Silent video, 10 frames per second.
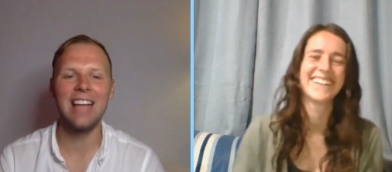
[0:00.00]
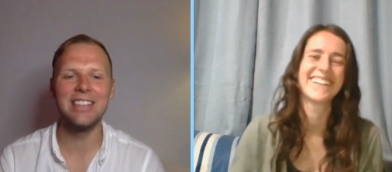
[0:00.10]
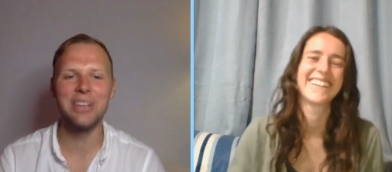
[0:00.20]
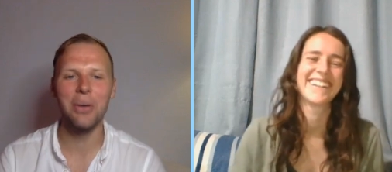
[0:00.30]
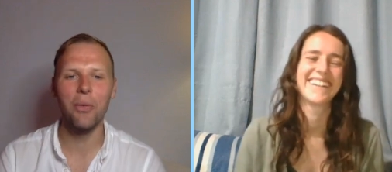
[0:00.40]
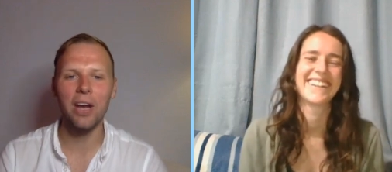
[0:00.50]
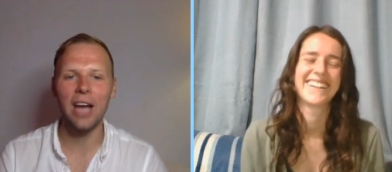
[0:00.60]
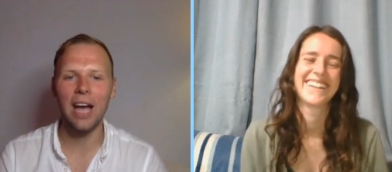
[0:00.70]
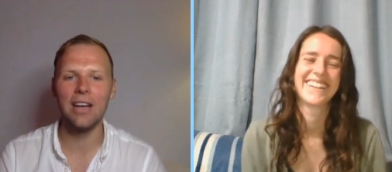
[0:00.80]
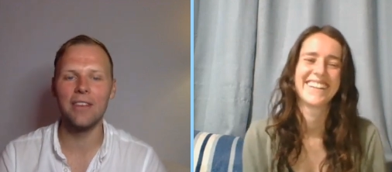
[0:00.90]
Speaker 1: and so what
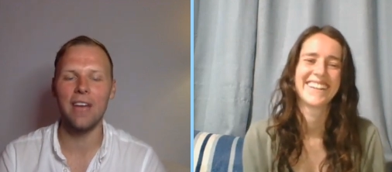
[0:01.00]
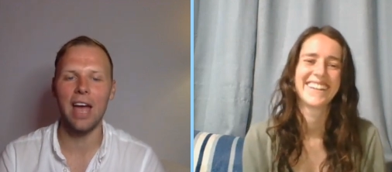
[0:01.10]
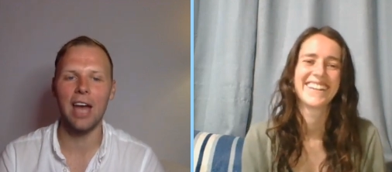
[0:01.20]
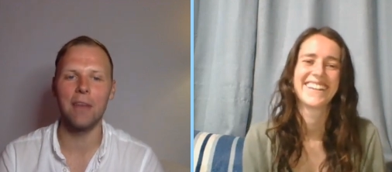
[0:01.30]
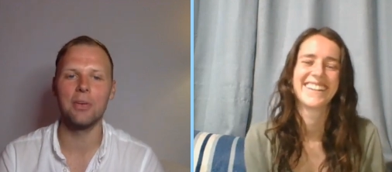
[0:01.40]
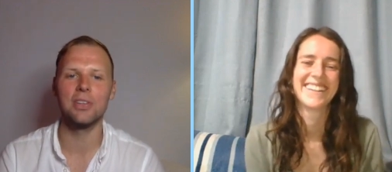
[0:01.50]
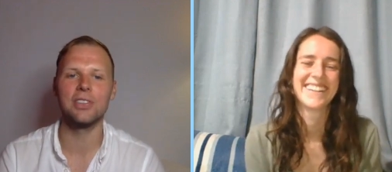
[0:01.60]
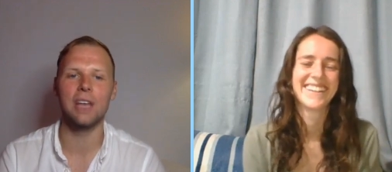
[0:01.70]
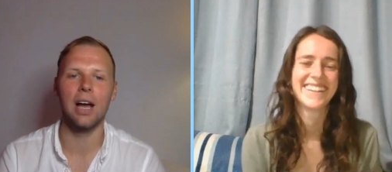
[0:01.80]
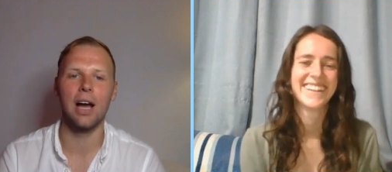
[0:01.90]
kind of
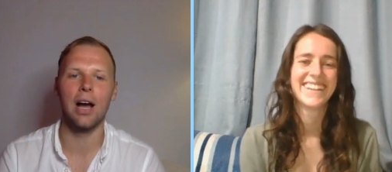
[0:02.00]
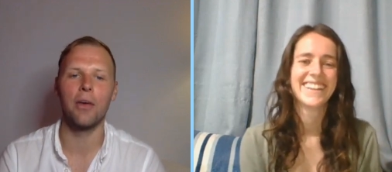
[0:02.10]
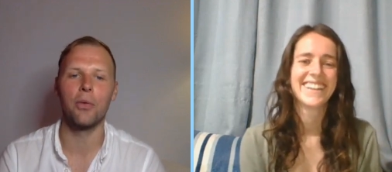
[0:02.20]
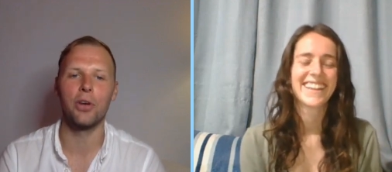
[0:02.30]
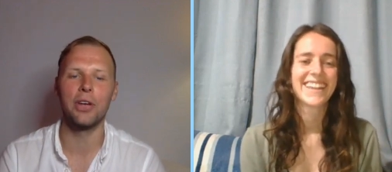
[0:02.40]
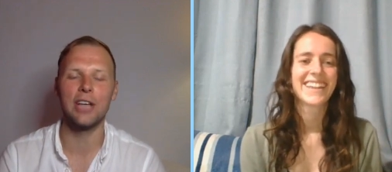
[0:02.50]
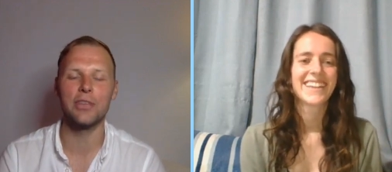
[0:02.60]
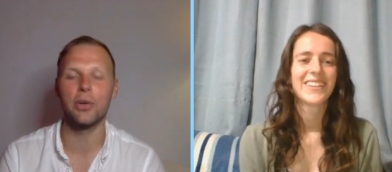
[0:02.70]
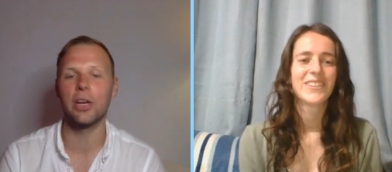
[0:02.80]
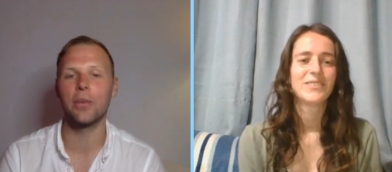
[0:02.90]
animals uh, were you
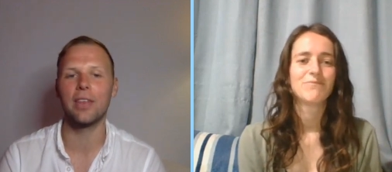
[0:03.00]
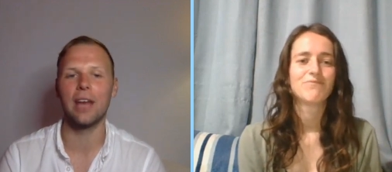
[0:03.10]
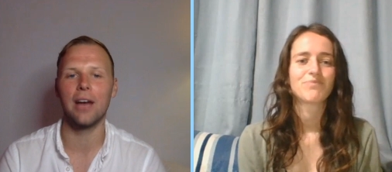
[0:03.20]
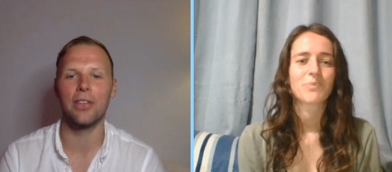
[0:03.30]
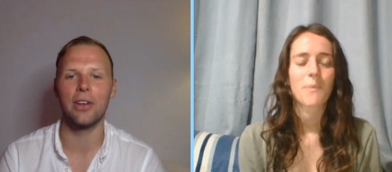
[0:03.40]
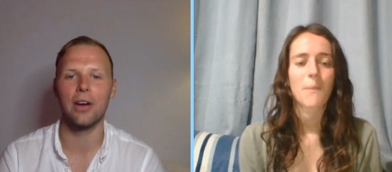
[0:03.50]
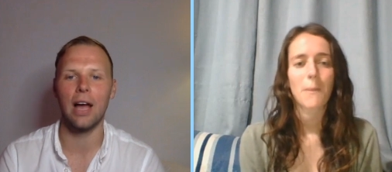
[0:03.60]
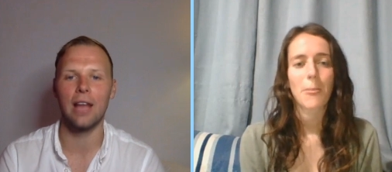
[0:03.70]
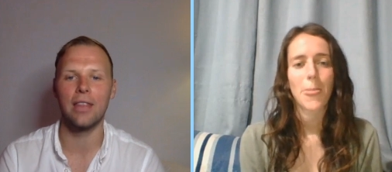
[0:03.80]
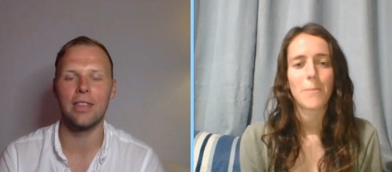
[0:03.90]
guys working with out there
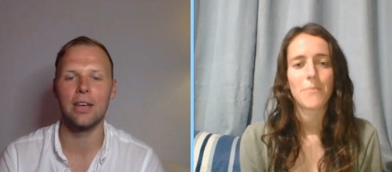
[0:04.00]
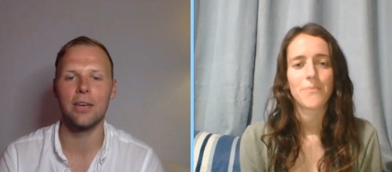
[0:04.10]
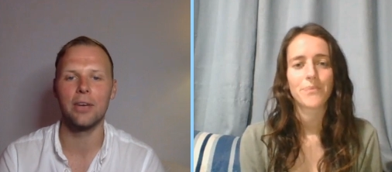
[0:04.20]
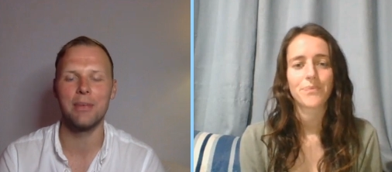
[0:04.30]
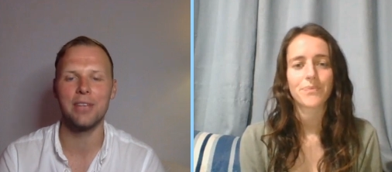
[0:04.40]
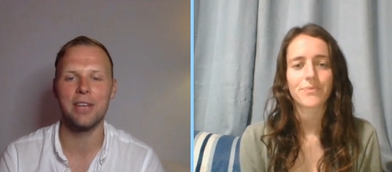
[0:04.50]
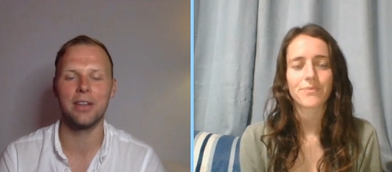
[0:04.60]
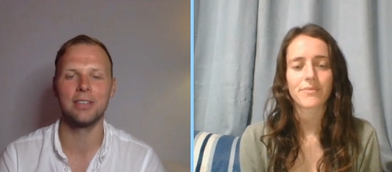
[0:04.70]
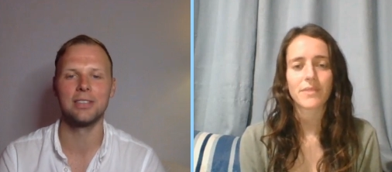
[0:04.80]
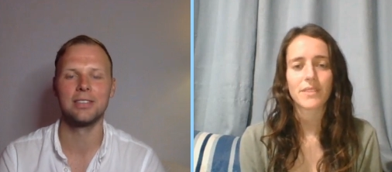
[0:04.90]
at the uh, rehab
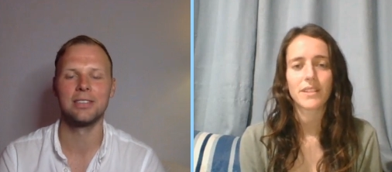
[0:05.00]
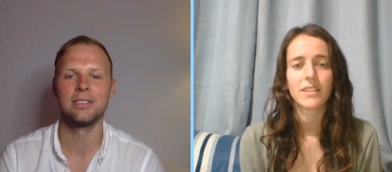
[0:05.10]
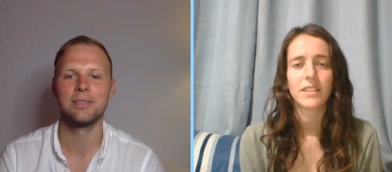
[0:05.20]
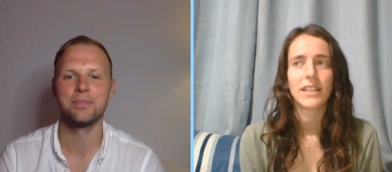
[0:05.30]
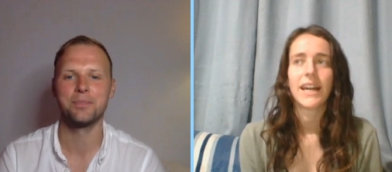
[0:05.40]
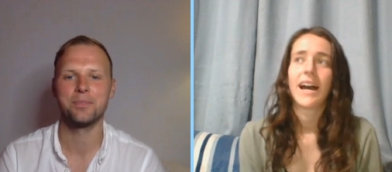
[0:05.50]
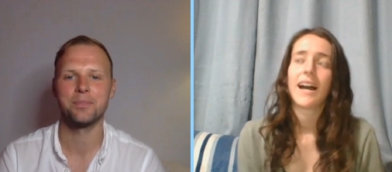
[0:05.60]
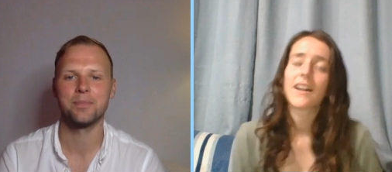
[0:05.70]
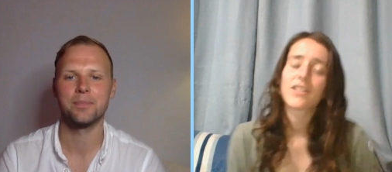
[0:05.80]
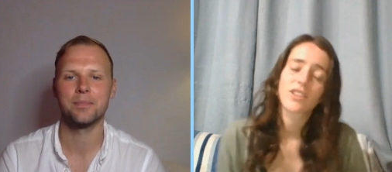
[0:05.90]
center
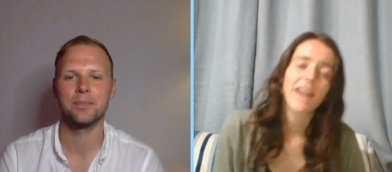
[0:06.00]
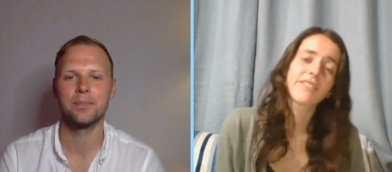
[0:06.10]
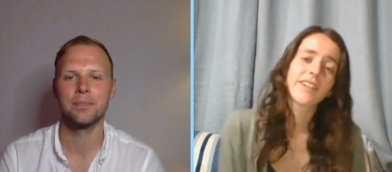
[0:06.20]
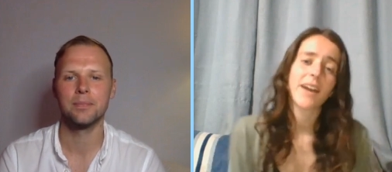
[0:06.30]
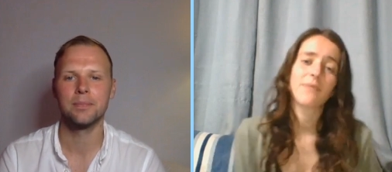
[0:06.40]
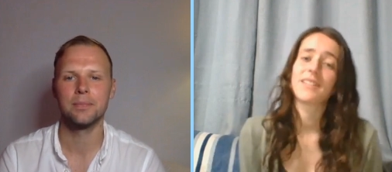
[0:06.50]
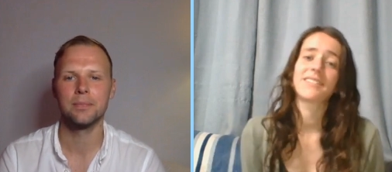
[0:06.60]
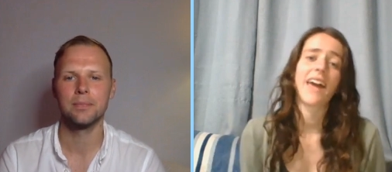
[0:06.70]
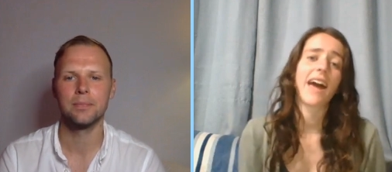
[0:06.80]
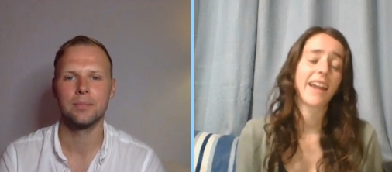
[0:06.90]
Speaker 2: uh, so that rehab
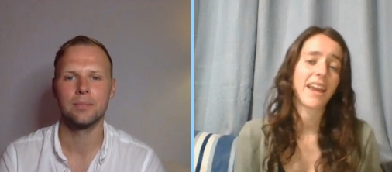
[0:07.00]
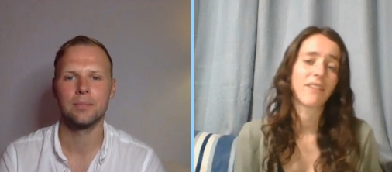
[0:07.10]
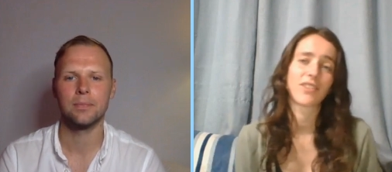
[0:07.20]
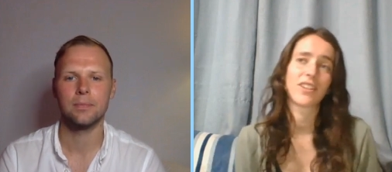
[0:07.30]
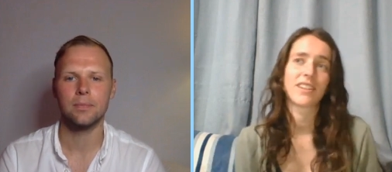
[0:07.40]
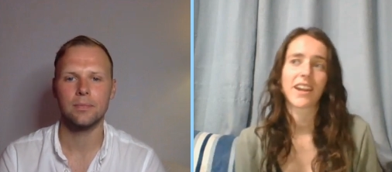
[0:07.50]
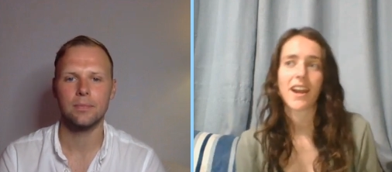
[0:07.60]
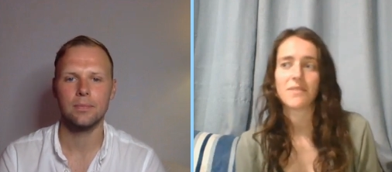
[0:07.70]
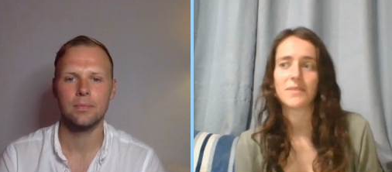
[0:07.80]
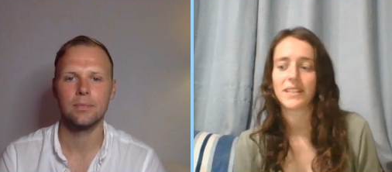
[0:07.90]
center had
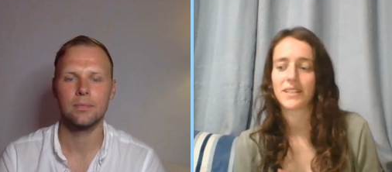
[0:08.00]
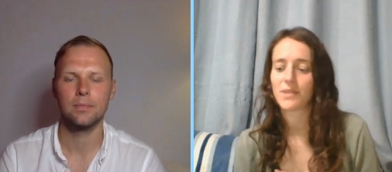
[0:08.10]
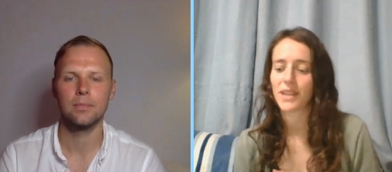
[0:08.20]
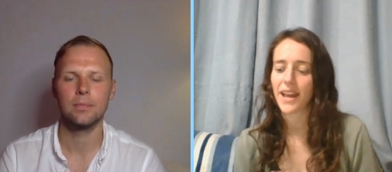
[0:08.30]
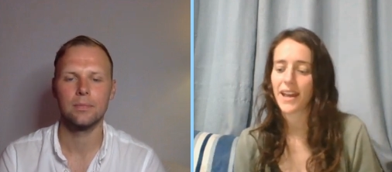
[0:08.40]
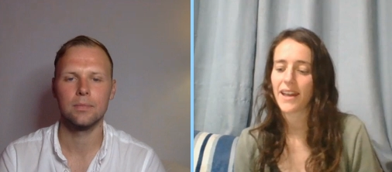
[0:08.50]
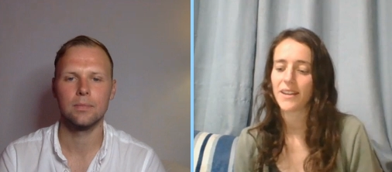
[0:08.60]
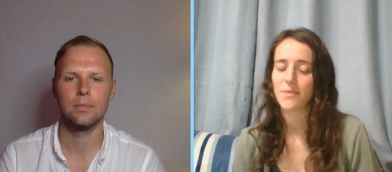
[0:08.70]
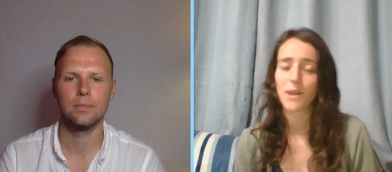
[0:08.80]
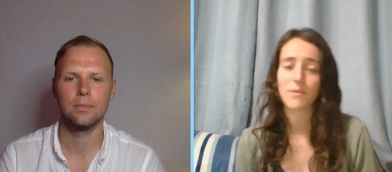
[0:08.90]
everything i mean we
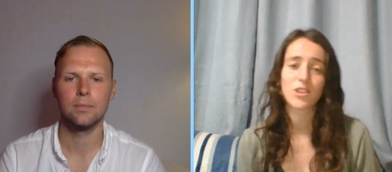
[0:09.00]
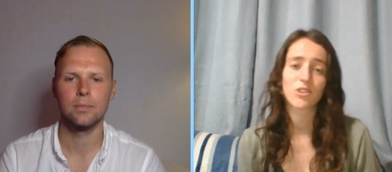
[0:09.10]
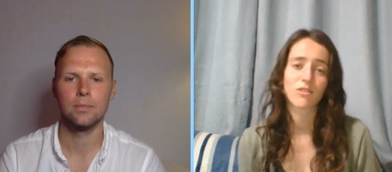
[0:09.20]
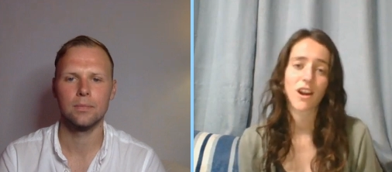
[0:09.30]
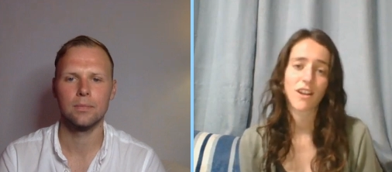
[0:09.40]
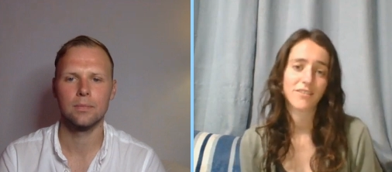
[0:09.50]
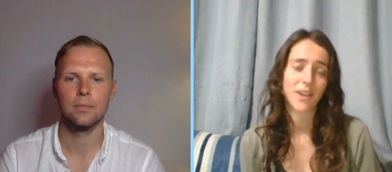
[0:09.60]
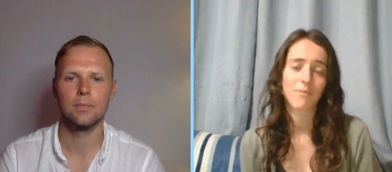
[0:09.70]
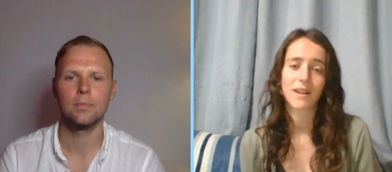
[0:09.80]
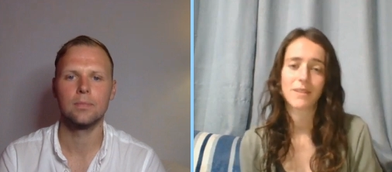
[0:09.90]
had a baby giraffe
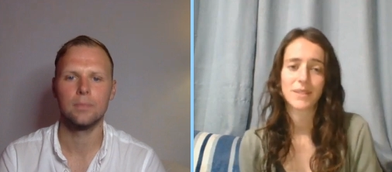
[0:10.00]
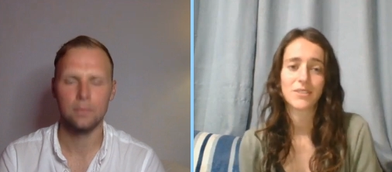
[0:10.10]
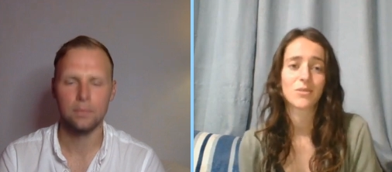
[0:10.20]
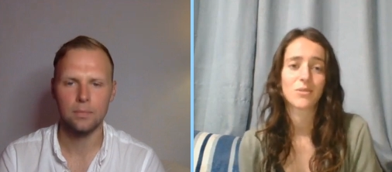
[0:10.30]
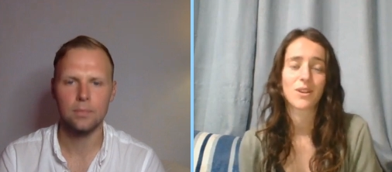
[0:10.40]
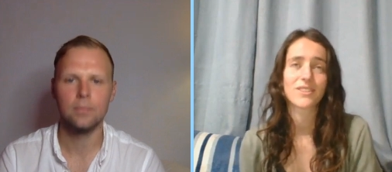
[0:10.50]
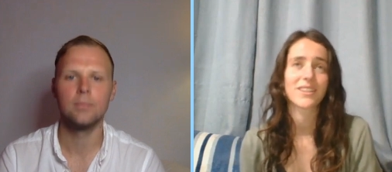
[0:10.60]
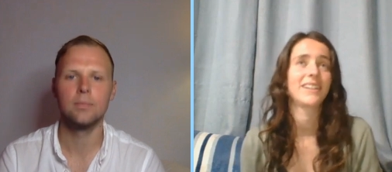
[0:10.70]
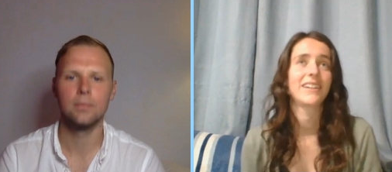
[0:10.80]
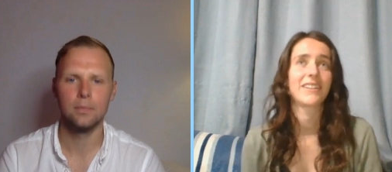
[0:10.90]
named malman who was
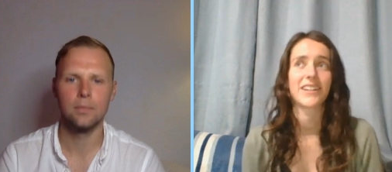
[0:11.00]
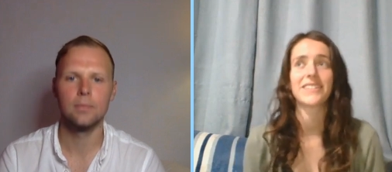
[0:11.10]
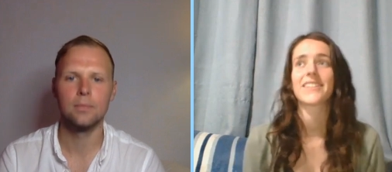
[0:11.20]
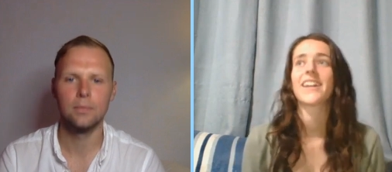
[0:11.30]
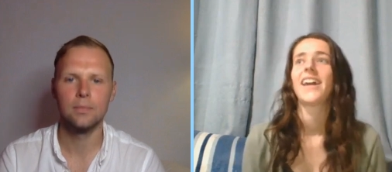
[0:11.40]
hilarious